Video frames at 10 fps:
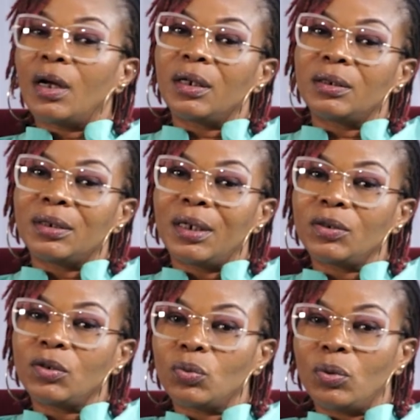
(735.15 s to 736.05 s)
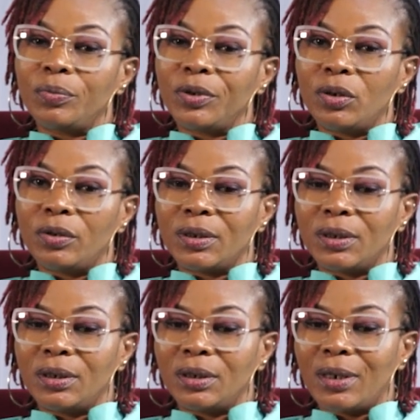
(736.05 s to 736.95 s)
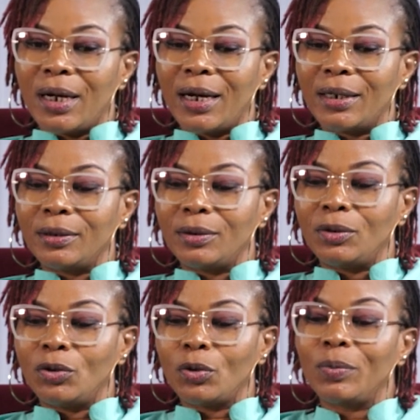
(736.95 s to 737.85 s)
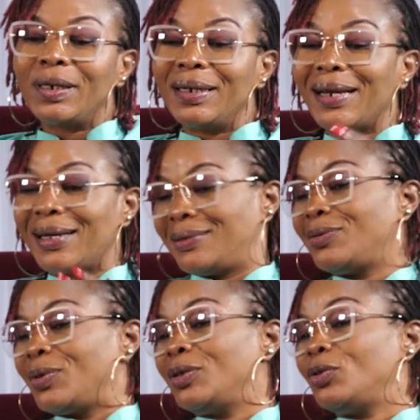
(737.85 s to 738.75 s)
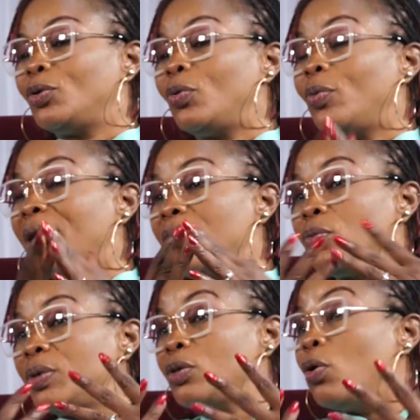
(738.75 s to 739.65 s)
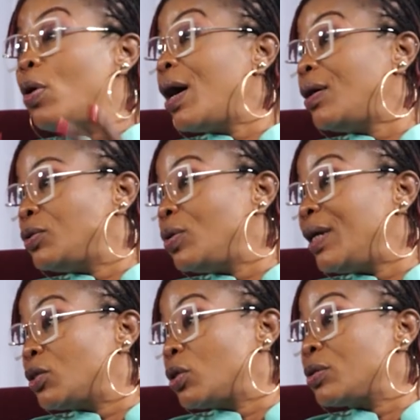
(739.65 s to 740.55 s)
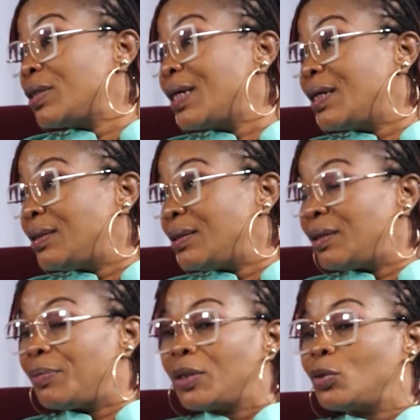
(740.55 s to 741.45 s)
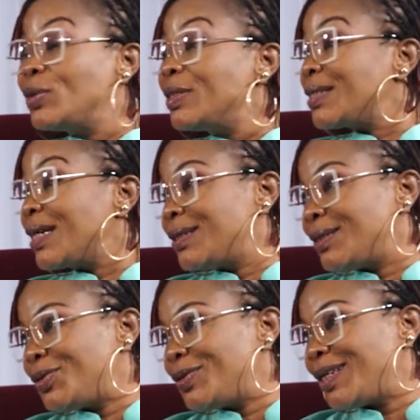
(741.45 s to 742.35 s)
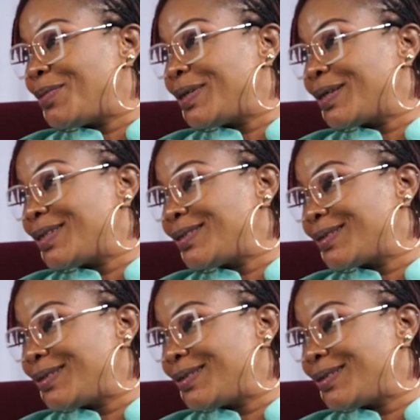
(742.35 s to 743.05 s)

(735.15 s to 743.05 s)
And that's one major reason I normally like it when we go out to lecture society about, we started during Abeke's case.